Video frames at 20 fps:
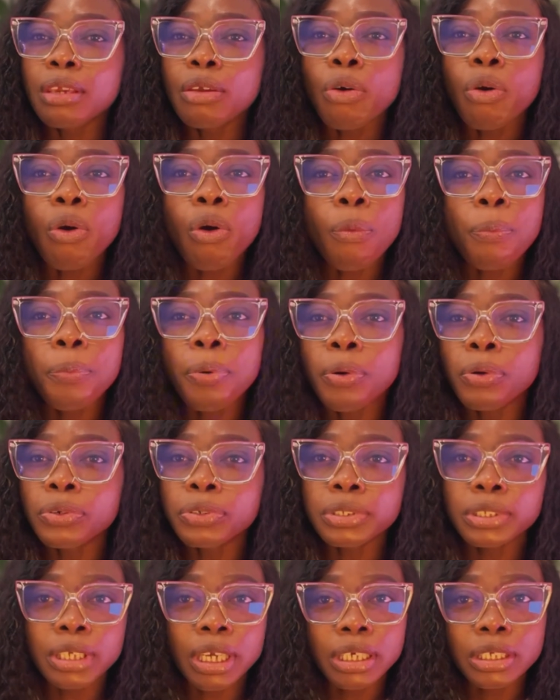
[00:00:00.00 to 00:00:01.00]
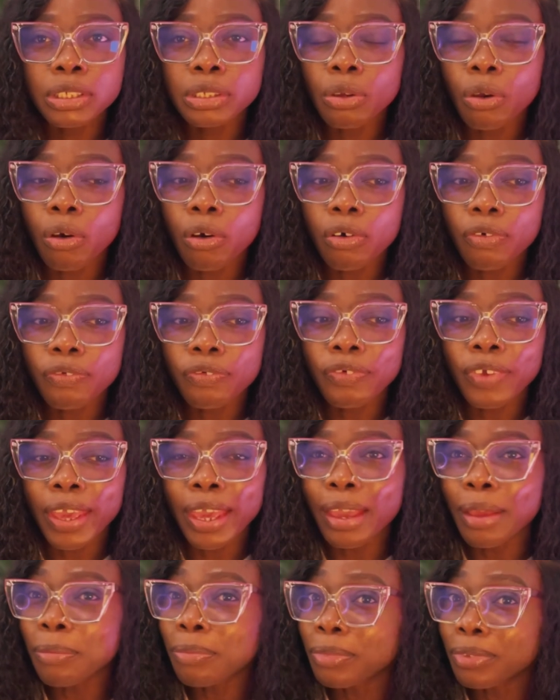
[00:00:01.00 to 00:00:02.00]
whole process of
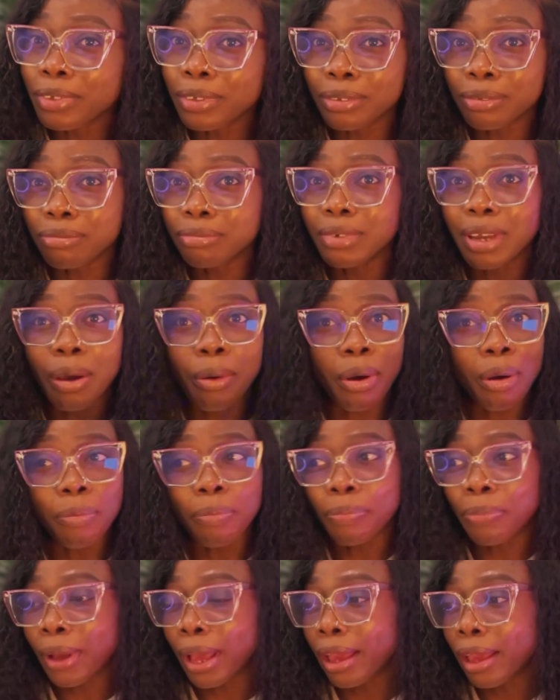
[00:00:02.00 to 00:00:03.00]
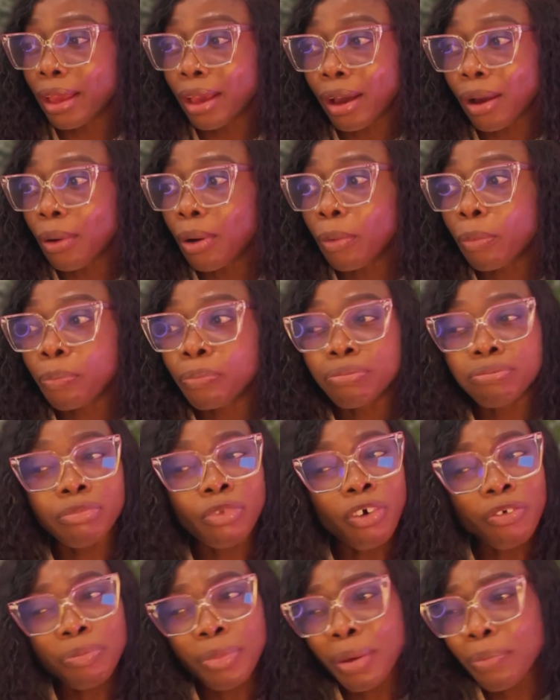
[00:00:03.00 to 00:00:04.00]
our
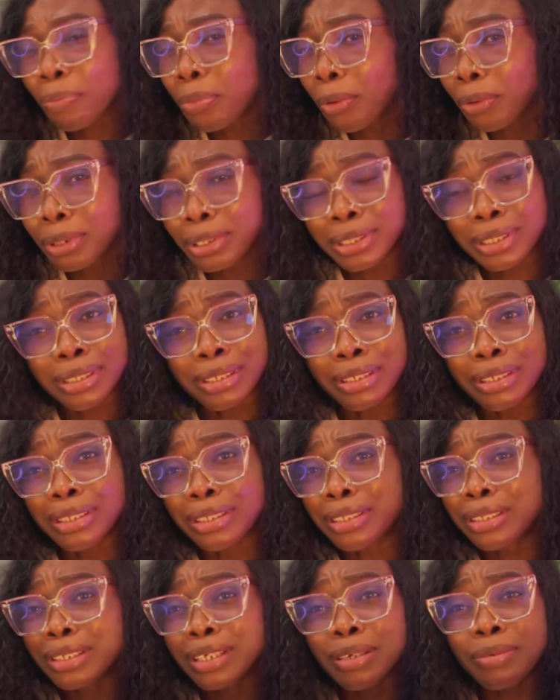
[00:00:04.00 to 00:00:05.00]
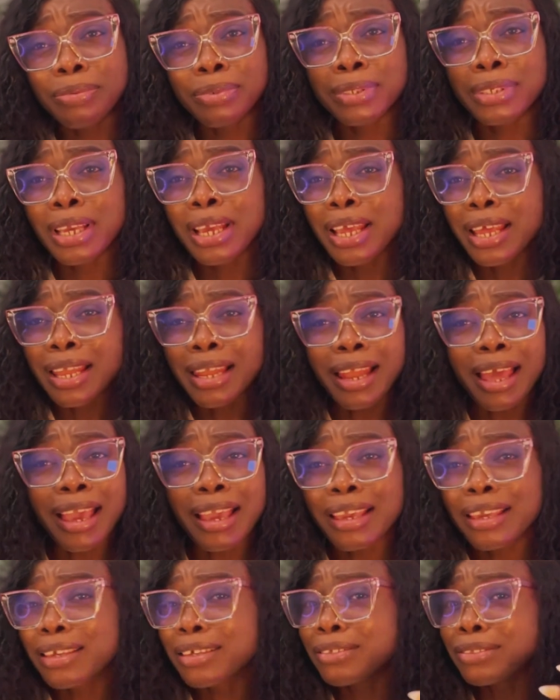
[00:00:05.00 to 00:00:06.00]
government policy, it keeps
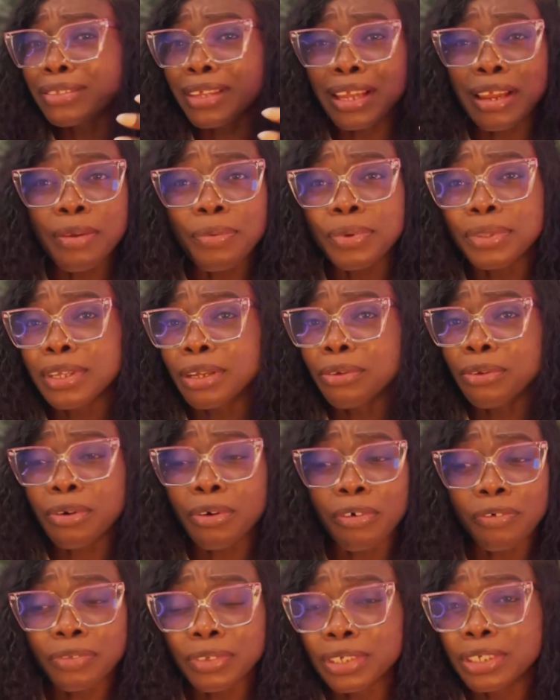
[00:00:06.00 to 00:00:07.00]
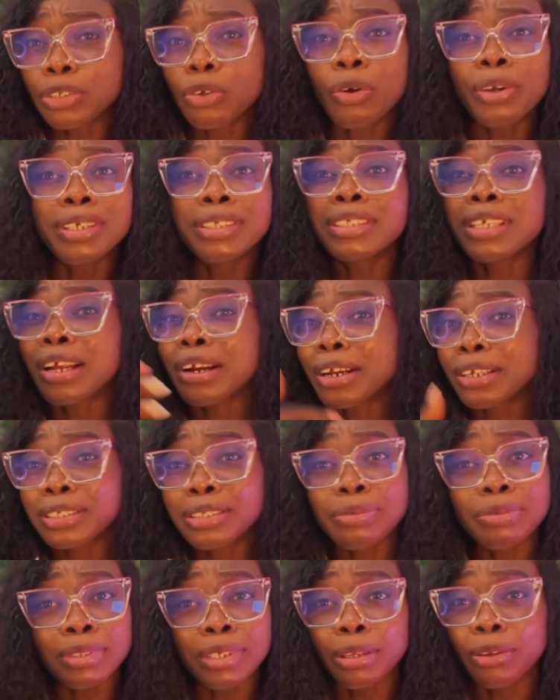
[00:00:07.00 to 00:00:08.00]
like dealing with a lot of things or
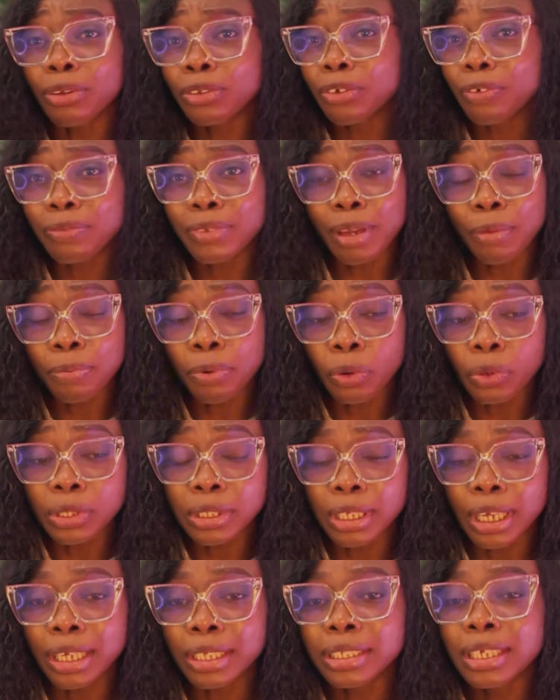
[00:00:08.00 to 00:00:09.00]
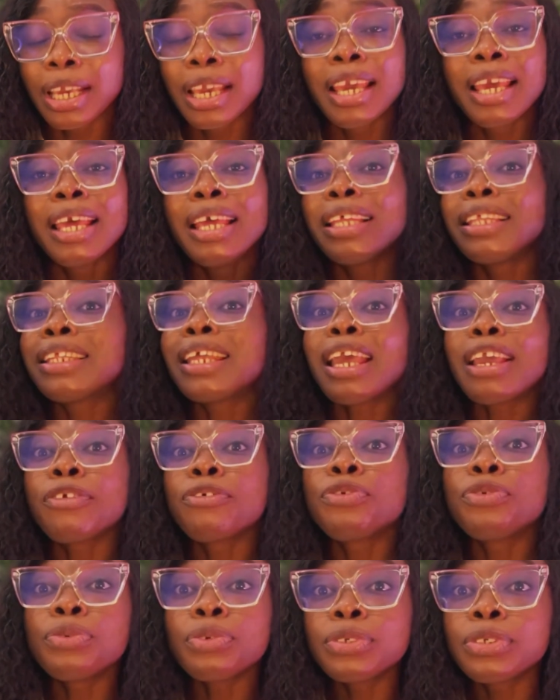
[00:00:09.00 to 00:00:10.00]
interacting with a lot of their process. They
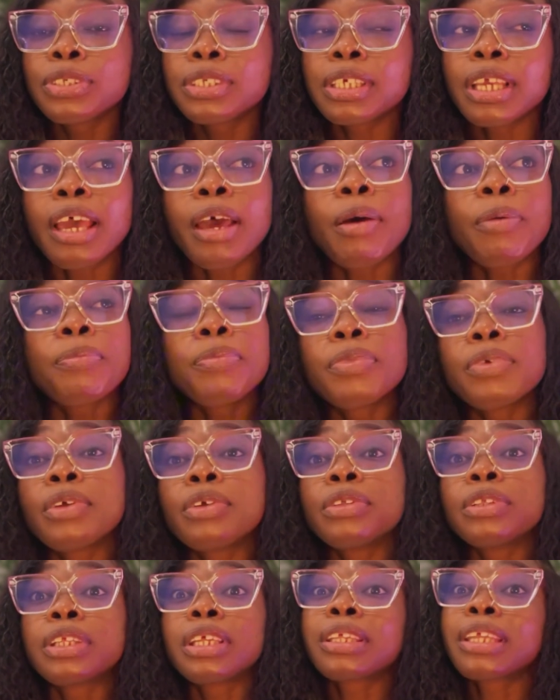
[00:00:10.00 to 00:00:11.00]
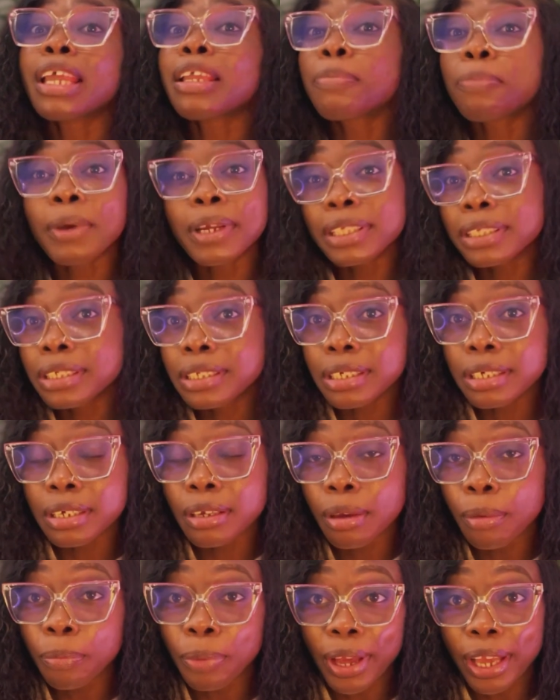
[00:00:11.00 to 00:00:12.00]
used the third
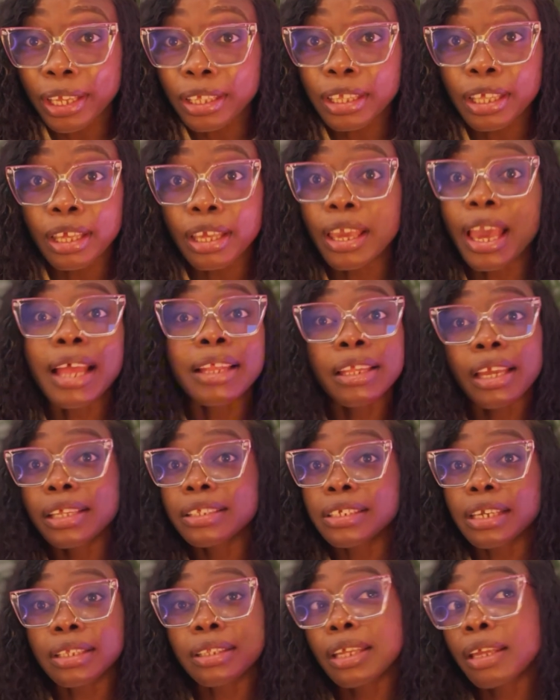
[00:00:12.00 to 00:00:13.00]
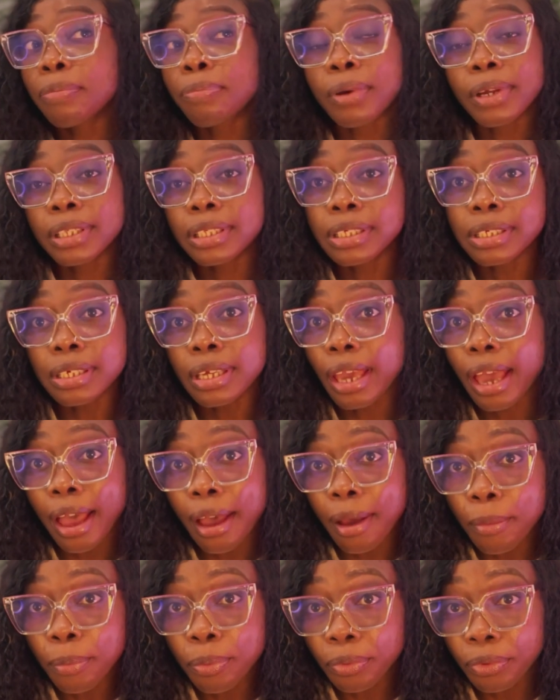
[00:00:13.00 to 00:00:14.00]
party bank. They added their third party
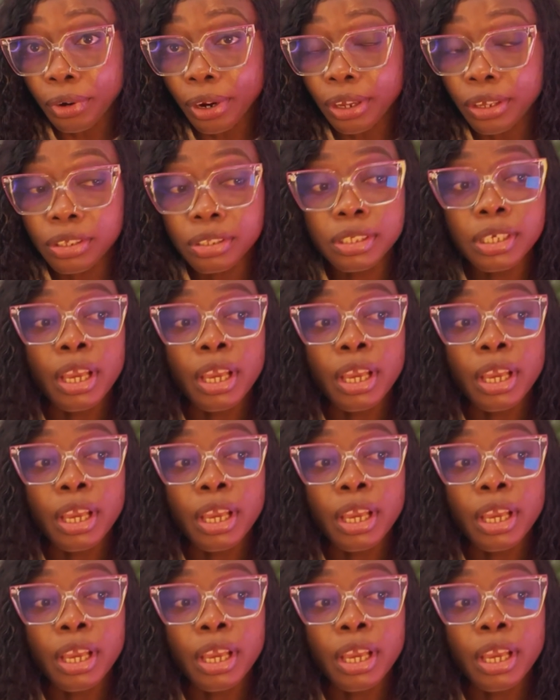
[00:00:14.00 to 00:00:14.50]
app, right?